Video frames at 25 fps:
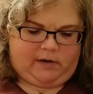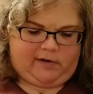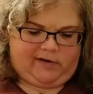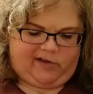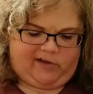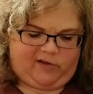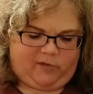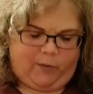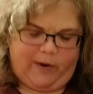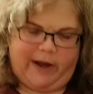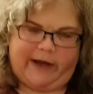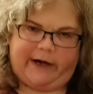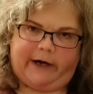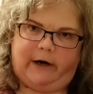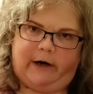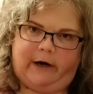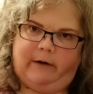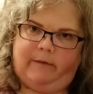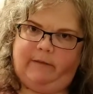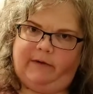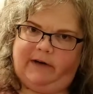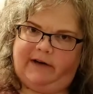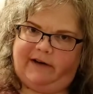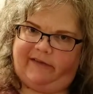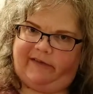
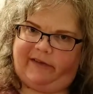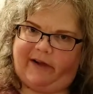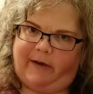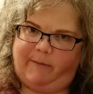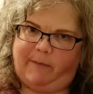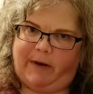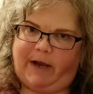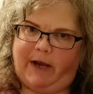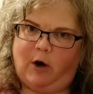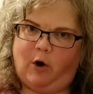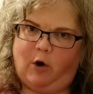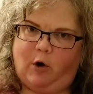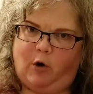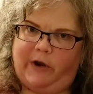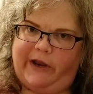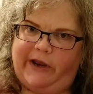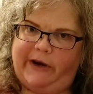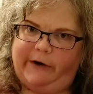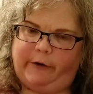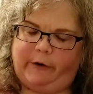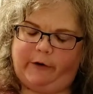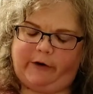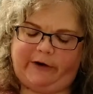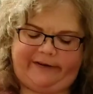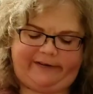sweater designed by Joji
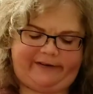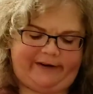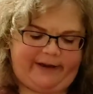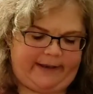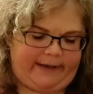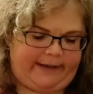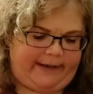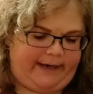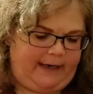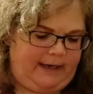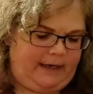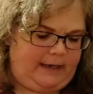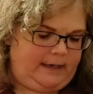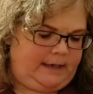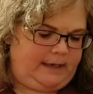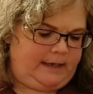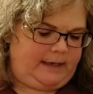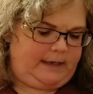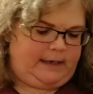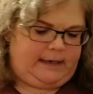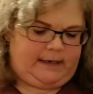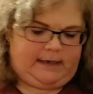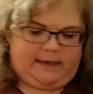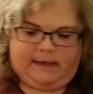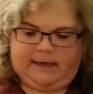Locatelli.
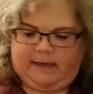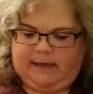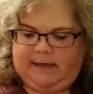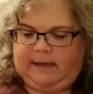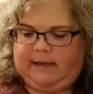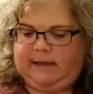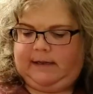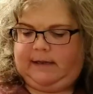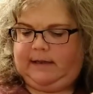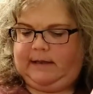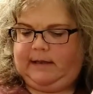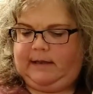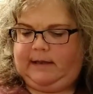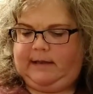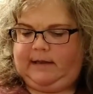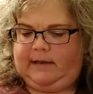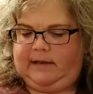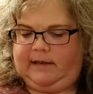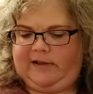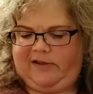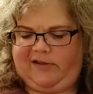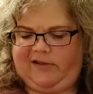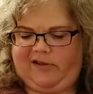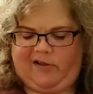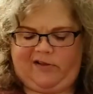
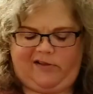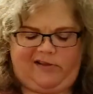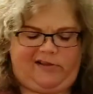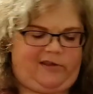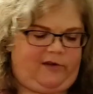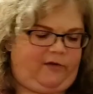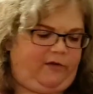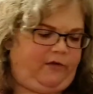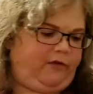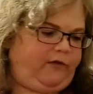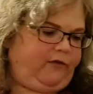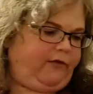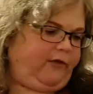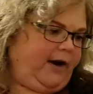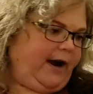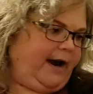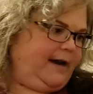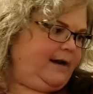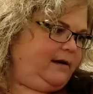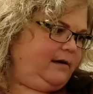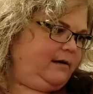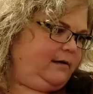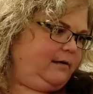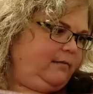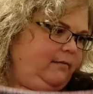This is the
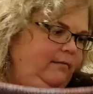front,